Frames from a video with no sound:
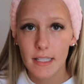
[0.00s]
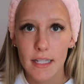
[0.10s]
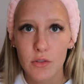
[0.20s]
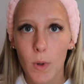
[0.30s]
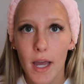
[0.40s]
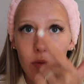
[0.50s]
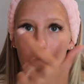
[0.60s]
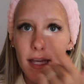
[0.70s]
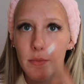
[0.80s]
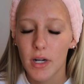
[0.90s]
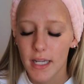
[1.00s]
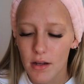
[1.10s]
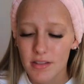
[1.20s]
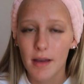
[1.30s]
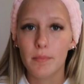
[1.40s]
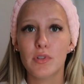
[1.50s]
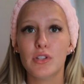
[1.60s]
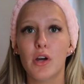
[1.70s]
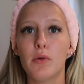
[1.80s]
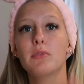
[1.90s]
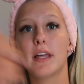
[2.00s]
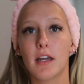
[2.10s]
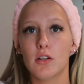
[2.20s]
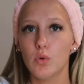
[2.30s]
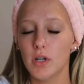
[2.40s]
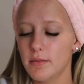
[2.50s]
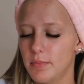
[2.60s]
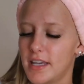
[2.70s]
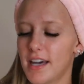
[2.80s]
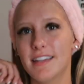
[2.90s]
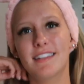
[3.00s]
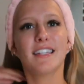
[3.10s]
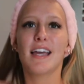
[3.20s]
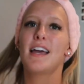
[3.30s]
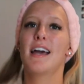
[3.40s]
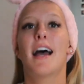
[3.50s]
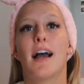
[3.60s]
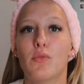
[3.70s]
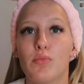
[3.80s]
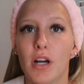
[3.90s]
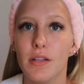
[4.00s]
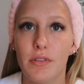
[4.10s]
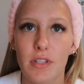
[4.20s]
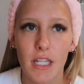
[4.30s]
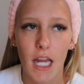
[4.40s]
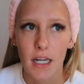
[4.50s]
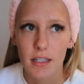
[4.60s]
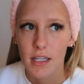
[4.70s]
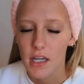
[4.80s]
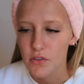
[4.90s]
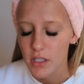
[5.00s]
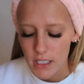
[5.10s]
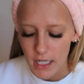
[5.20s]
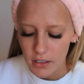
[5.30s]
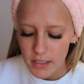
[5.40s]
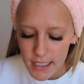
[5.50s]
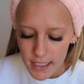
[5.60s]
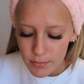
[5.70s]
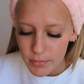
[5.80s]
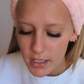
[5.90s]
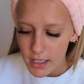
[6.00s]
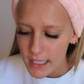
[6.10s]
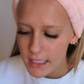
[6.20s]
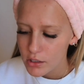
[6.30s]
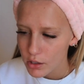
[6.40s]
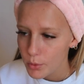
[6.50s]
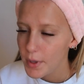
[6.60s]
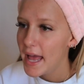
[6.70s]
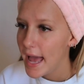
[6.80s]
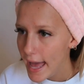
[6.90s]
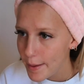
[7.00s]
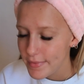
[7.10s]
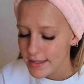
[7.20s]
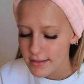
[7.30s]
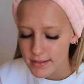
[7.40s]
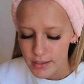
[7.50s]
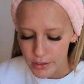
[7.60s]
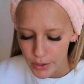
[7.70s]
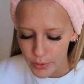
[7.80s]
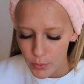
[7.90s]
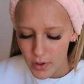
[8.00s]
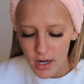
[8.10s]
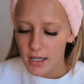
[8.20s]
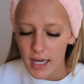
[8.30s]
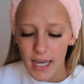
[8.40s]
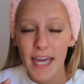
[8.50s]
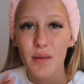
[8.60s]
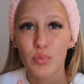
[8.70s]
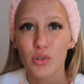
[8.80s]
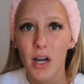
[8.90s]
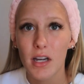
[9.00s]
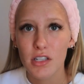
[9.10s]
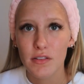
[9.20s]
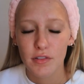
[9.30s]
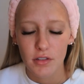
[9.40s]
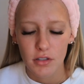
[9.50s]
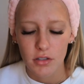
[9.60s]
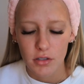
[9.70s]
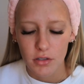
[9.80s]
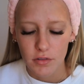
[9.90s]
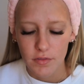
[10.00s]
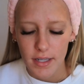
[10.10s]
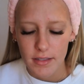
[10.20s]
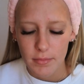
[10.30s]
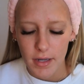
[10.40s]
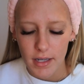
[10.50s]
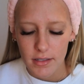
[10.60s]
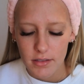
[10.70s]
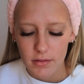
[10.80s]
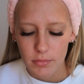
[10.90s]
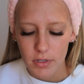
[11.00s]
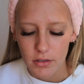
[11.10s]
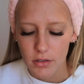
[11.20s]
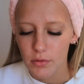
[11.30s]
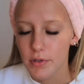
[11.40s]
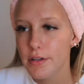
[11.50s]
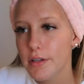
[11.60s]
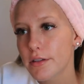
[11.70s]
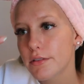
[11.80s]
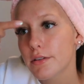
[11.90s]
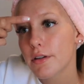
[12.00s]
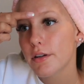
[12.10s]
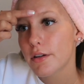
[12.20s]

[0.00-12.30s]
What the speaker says: That's why when I get breakouts, I'm so like annoyed because I'm not supposed to get acne after I did Accutane, but you know, it happens, you know? I had a brush for face mask, but I don't know where it is.